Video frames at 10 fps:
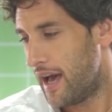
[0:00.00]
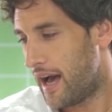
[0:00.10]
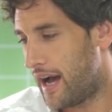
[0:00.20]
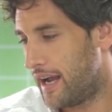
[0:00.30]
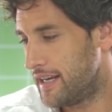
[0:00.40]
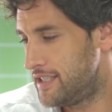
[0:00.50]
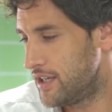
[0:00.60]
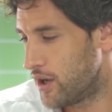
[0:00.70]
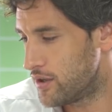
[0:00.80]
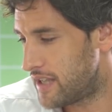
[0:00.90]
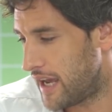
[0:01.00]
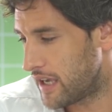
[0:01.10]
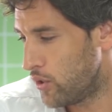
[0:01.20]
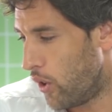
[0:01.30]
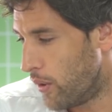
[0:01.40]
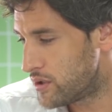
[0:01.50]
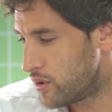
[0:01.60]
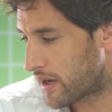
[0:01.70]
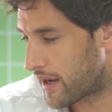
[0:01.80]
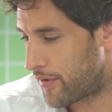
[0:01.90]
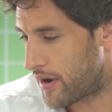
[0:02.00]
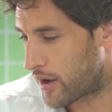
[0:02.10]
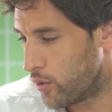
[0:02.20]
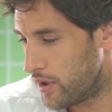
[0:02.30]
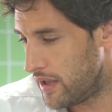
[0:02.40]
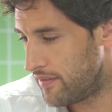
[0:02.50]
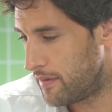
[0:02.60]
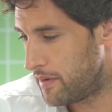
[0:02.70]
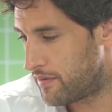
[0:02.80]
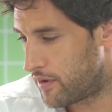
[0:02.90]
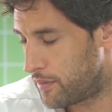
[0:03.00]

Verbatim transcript: And she goes like, you always look like a raccoon even before